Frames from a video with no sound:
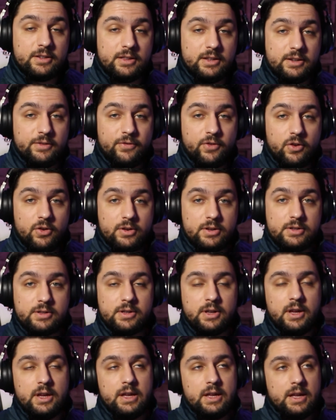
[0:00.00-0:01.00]
the
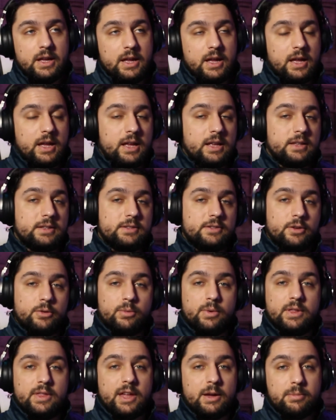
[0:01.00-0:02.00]
device, so
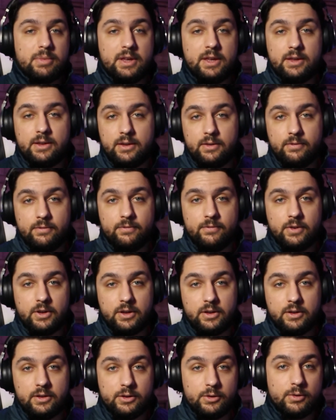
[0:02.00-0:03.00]
whether that be
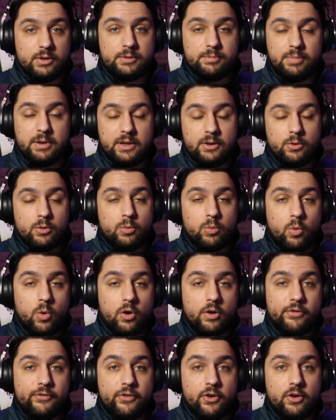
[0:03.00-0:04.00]
via USB or
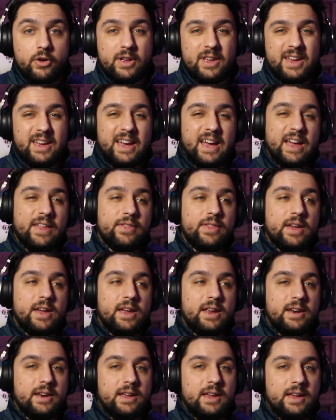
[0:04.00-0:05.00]
Wi-Fi, and
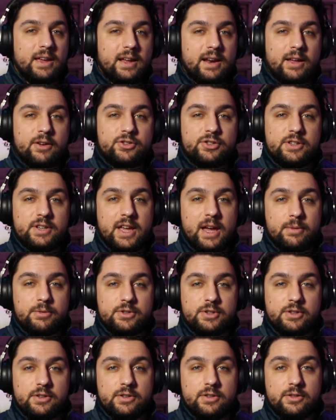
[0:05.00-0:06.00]
then it allows you to
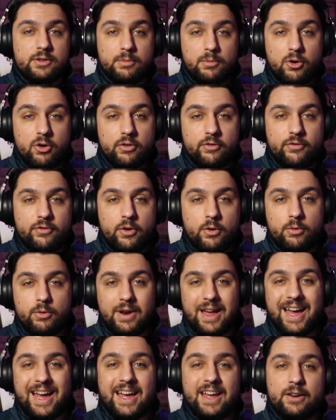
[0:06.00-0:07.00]
capture the
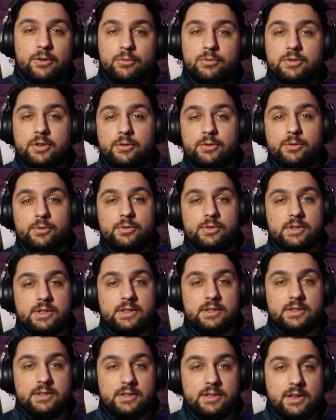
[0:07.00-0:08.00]
microphone, and also
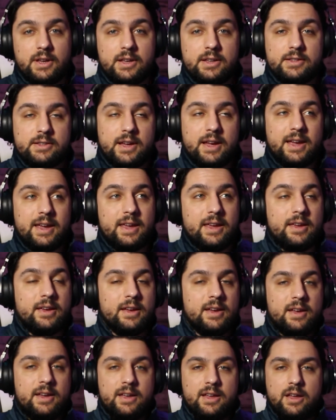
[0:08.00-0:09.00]
uses it as a
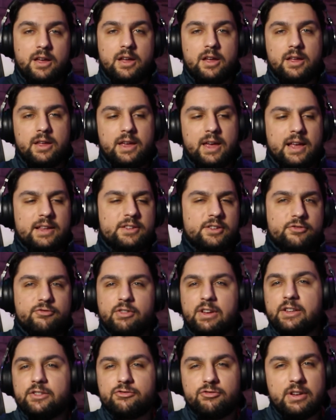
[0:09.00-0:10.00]
it has a
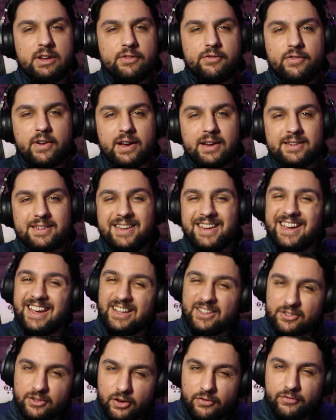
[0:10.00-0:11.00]
green screen effect.
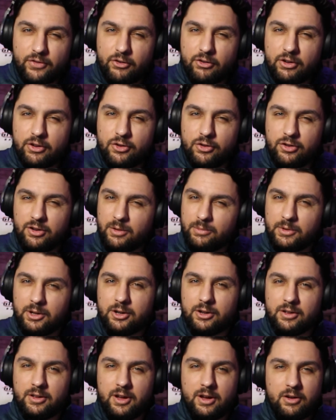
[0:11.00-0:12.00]
It's not very good, I'm
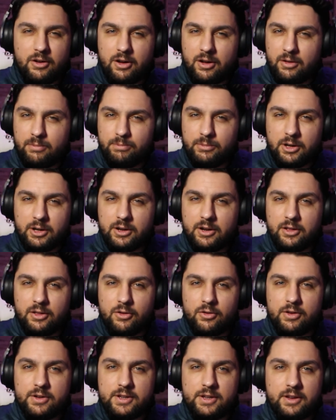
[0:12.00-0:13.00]
not gonna
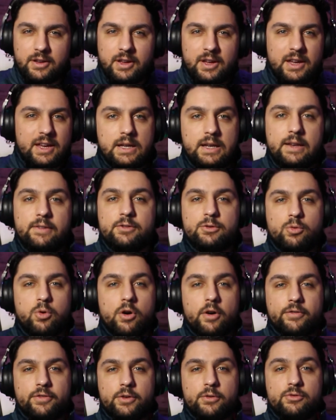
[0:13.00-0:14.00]
lie to you. It leaves
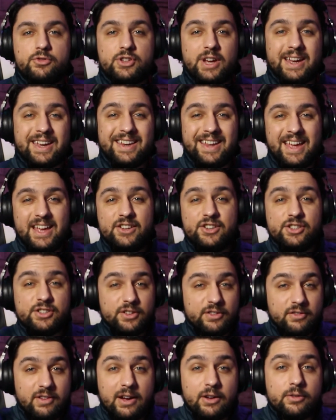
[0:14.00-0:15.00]
quite a few jagged edges
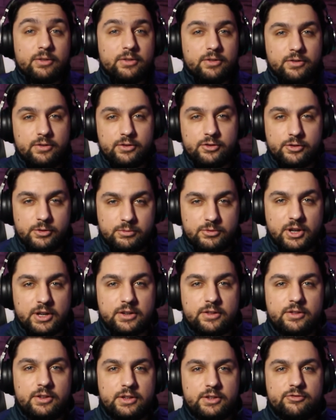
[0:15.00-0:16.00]
around the
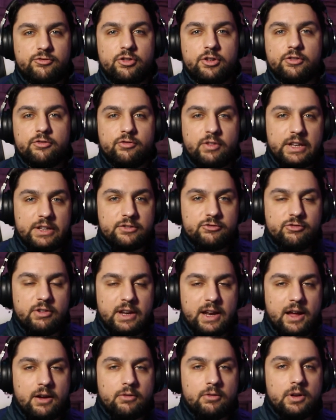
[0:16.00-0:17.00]
subject that it's trying to green
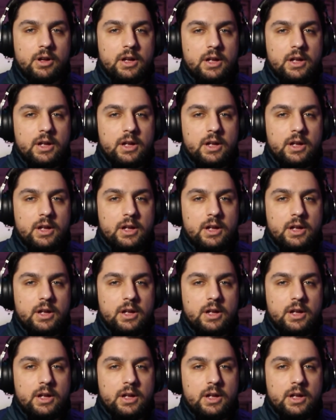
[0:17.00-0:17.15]
screen out.